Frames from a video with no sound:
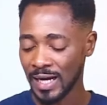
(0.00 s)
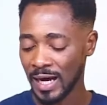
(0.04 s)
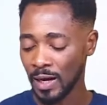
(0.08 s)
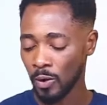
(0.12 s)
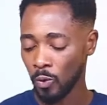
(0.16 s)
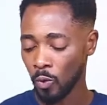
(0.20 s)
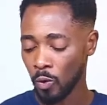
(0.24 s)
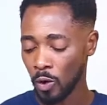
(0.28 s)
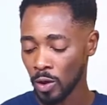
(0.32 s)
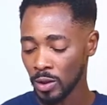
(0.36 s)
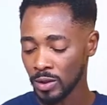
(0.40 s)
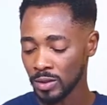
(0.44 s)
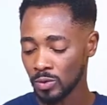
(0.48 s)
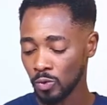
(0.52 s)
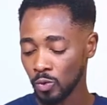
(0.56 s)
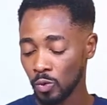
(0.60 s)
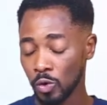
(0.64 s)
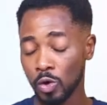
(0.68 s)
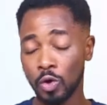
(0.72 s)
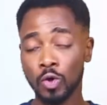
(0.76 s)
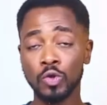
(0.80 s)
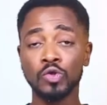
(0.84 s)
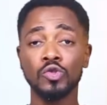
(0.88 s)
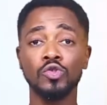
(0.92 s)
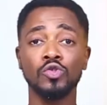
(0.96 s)
and what will
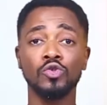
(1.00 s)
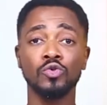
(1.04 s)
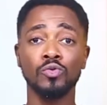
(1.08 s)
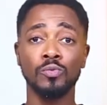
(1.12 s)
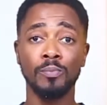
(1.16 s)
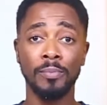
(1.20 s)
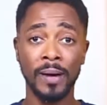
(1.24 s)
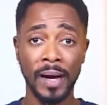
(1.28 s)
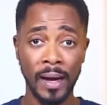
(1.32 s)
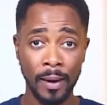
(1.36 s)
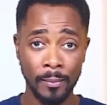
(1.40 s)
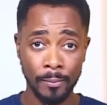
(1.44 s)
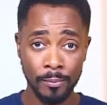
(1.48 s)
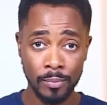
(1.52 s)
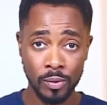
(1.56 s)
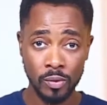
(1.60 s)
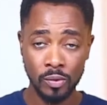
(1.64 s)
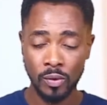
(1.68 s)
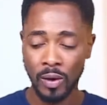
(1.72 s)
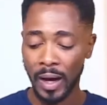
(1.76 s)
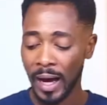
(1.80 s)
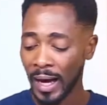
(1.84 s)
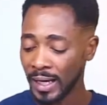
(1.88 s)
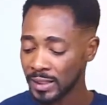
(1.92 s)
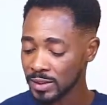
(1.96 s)
go to
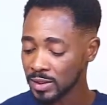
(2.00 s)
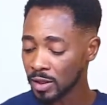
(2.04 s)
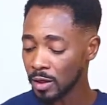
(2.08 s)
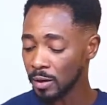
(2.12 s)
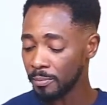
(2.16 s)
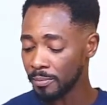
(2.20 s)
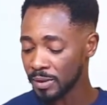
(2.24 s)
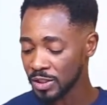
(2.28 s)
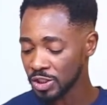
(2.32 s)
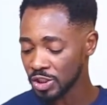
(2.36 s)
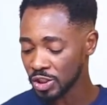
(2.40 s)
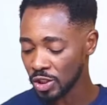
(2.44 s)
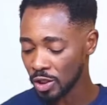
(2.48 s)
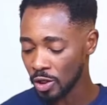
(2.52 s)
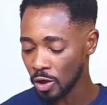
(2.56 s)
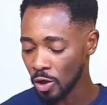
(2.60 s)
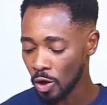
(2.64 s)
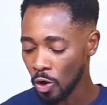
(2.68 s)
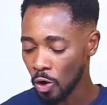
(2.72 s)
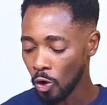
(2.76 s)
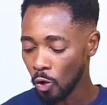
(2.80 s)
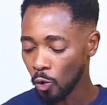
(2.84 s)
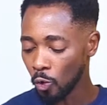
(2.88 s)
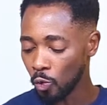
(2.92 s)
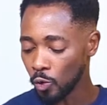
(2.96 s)
Bamboo as commission
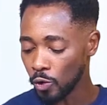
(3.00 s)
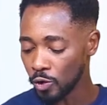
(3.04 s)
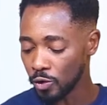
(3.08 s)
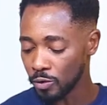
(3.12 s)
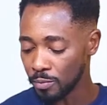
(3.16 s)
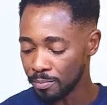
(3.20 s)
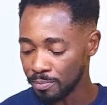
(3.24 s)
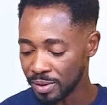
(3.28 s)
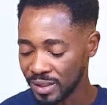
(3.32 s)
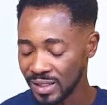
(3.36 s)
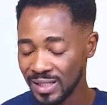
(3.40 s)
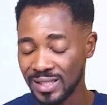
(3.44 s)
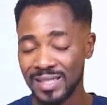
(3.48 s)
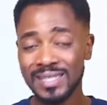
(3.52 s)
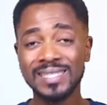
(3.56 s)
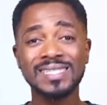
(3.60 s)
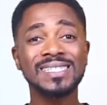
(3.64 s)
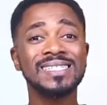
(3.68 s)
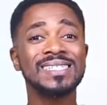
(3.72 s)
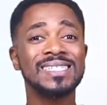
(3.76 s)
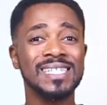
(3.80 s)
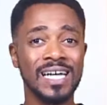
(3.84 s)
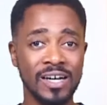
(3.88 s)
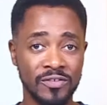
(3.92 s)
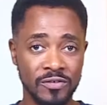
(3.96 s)
will be
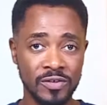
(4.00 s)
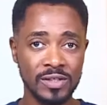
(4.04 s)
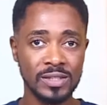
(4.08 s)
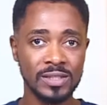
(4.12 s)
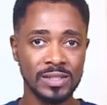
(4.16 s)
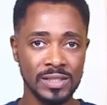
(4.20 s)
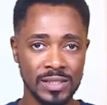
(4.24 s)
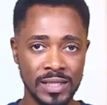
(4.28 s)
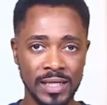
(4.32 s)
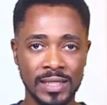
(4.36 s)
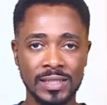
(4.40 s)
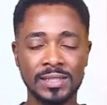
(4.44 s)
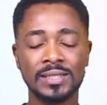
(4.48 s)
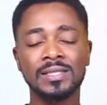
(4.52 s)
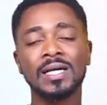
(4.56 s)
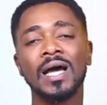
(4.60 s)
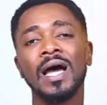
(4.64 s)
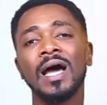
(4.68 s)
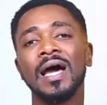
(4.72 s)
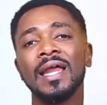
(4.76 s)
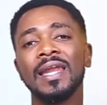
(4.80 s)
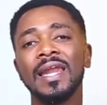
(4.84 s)
7 cents.